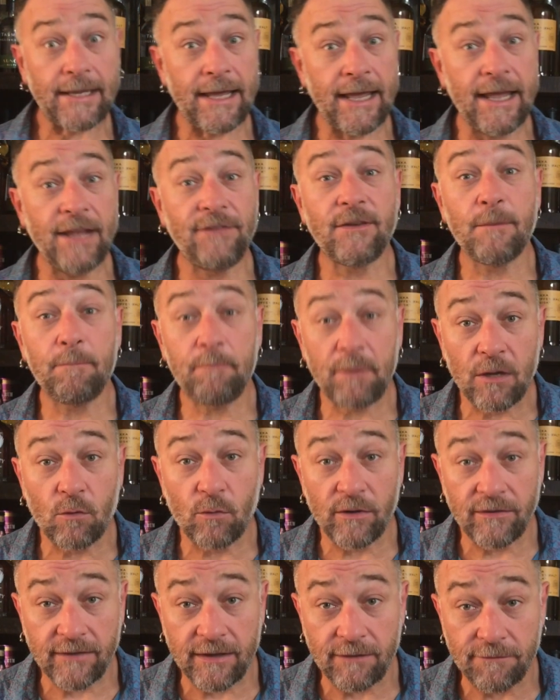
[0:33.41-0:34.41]
It's a big
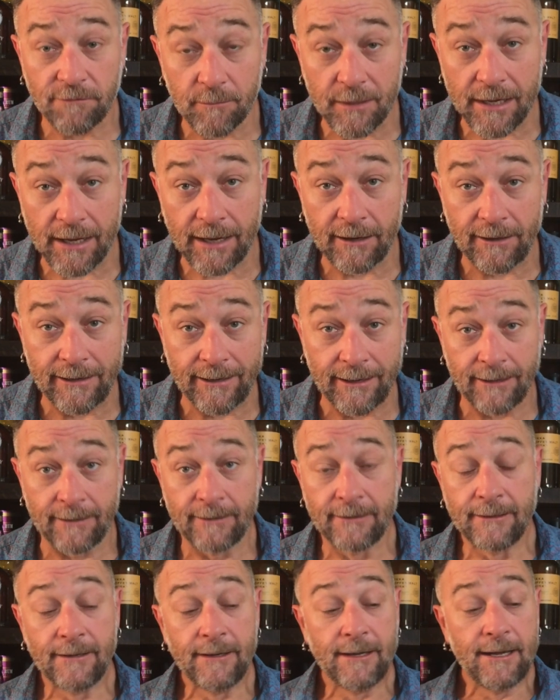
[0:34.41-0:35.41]
whiskey from Caol Ila.
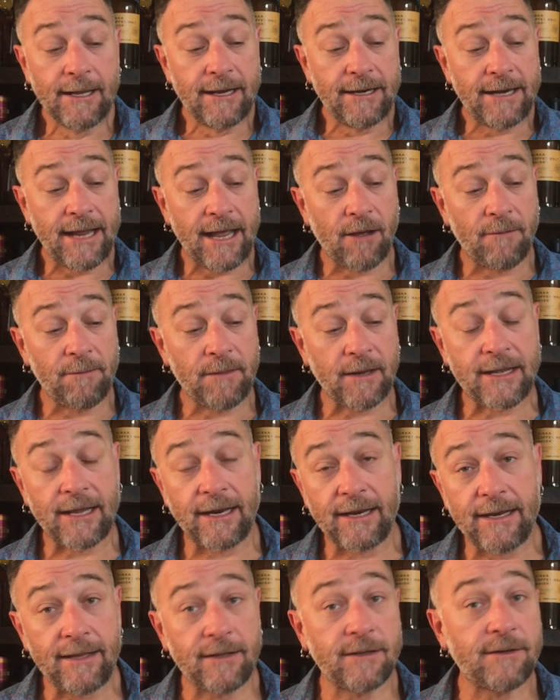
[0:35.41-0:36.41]
Now, the
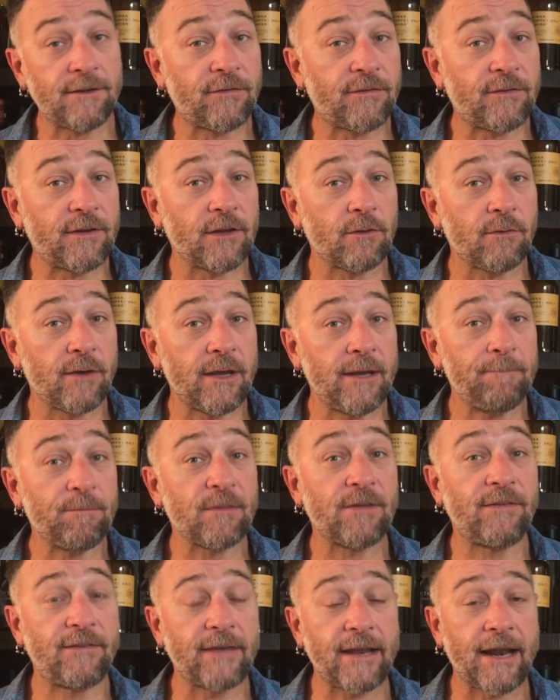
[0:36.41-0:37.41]
Caol Ila distillery,
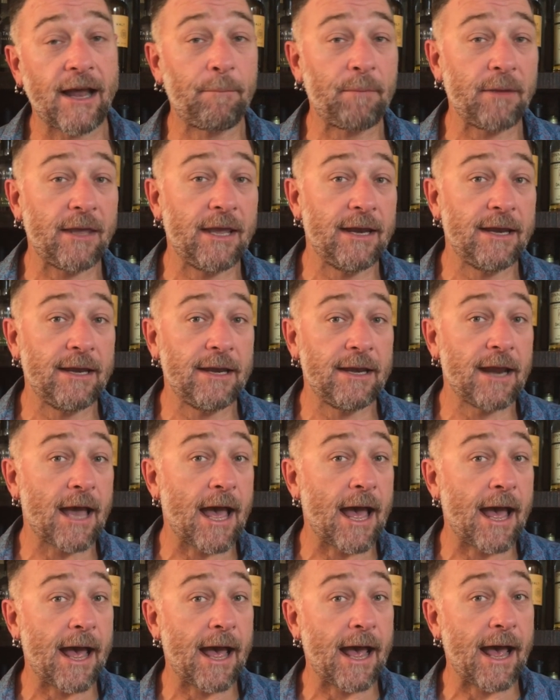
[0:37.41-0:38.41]
set up in
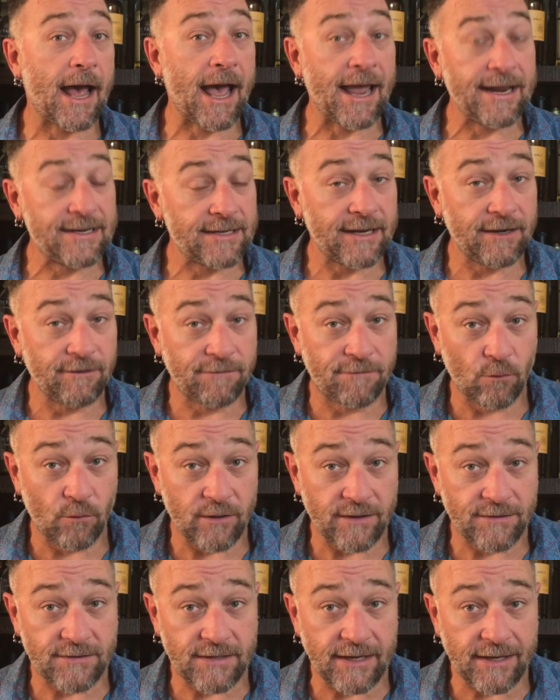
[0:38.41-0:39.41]

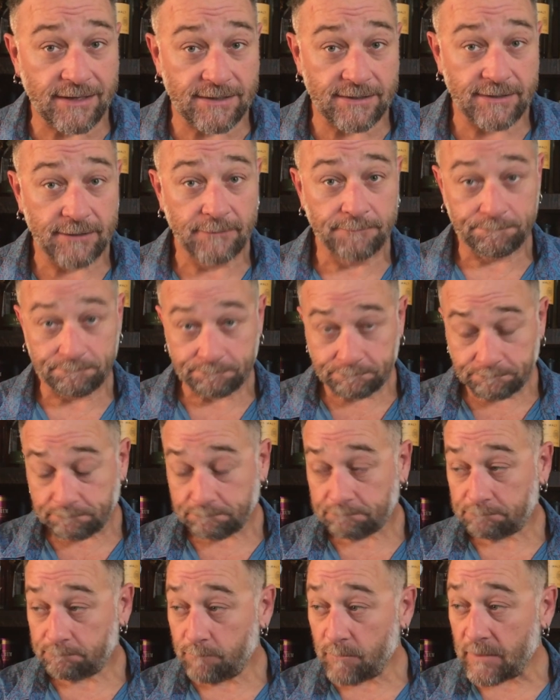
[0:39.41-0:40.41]
1846,
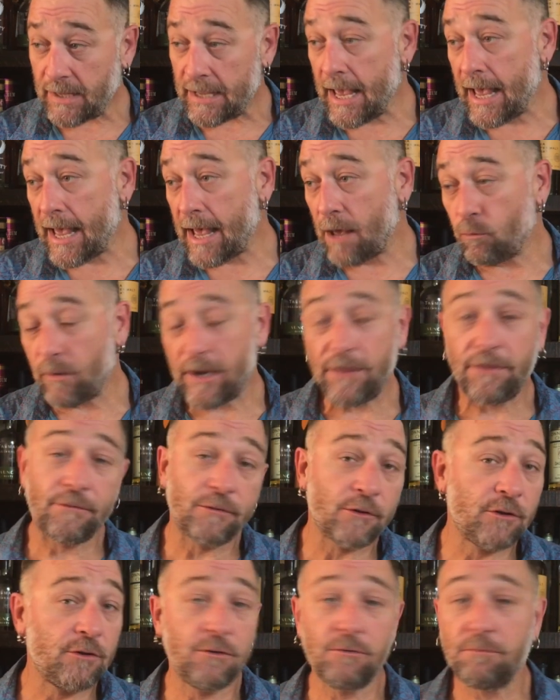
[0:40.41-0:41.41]
went
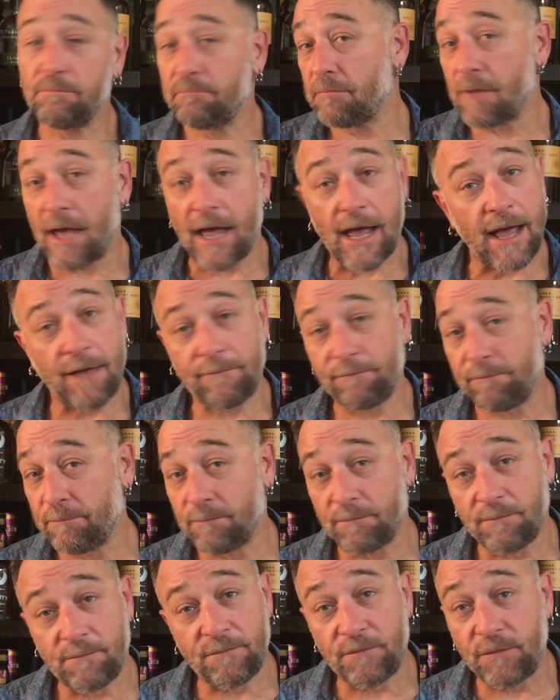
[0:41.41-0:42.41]
through a
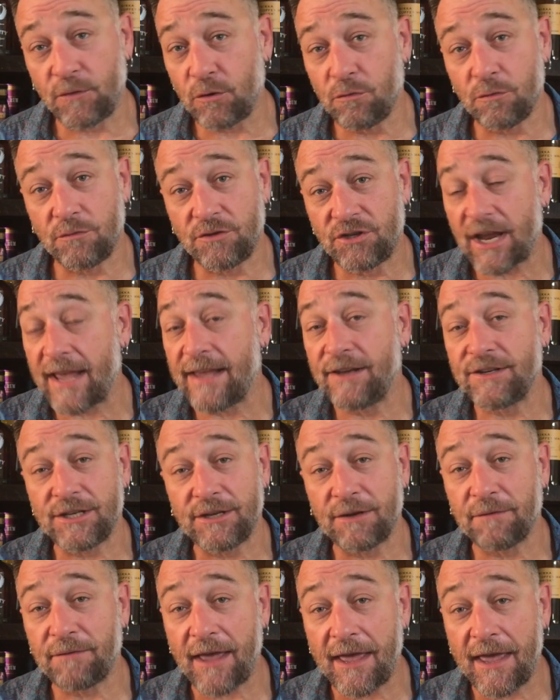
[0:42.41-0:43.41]
few changing
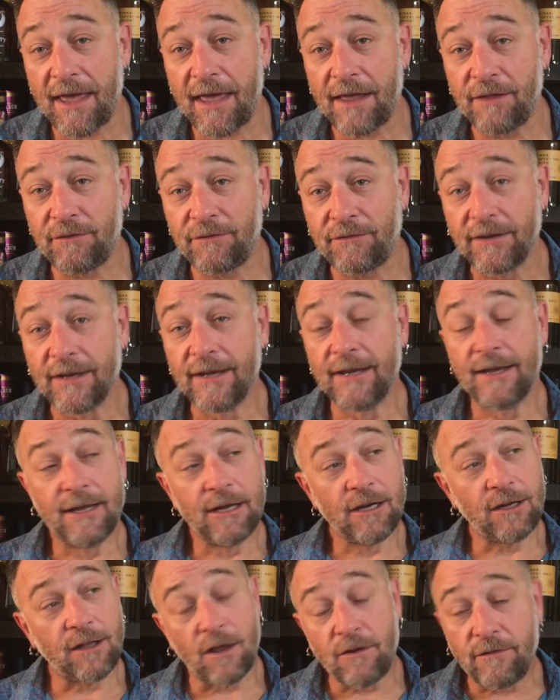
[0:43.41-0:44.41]
of hands,
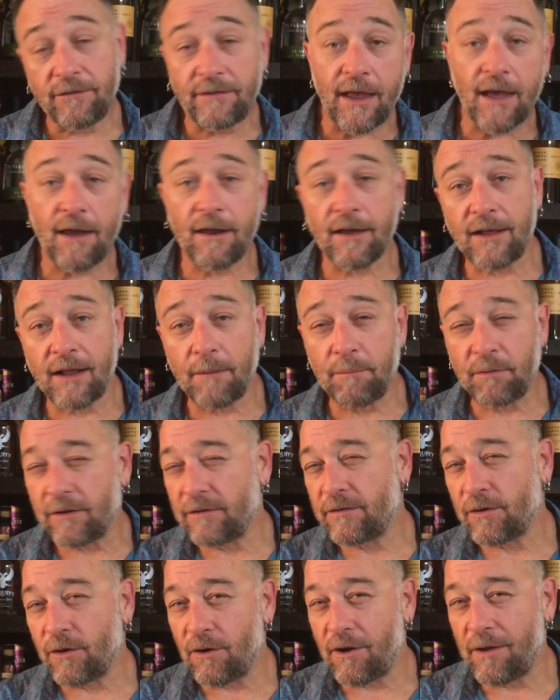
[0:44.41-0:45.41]
closed down a couple of
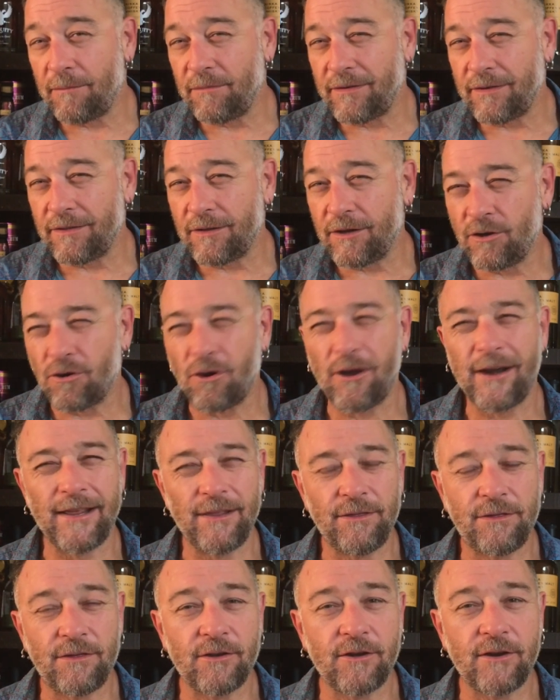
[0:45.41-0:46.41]
times in the
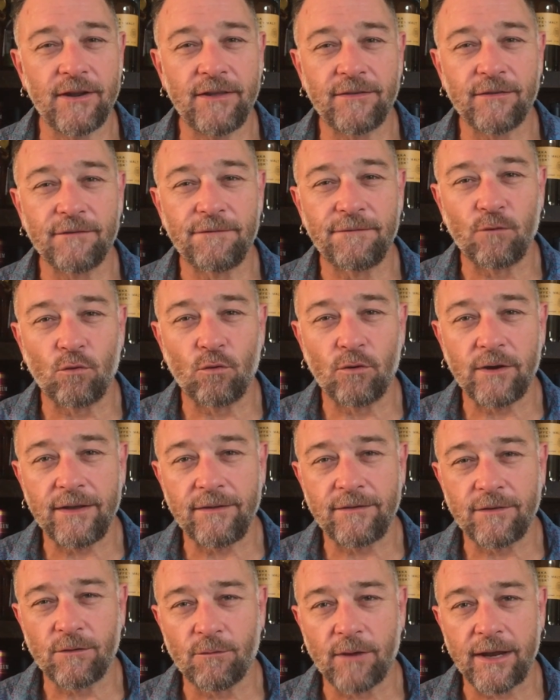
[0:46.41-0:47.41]
1930s and
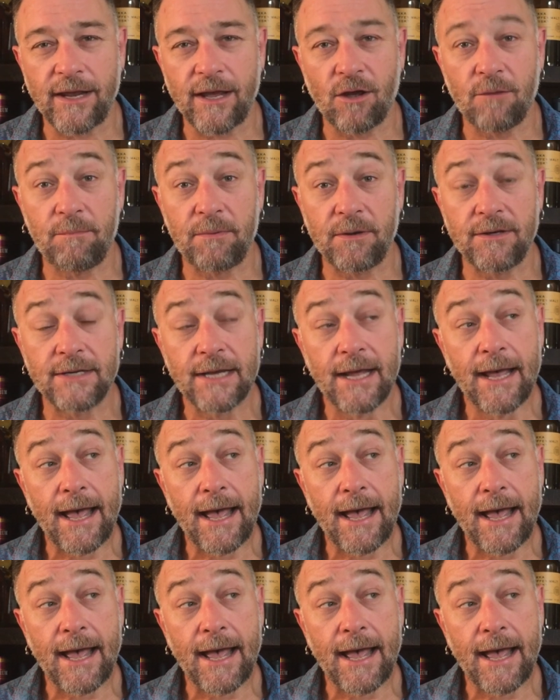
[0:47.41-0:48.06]
40s and reopened.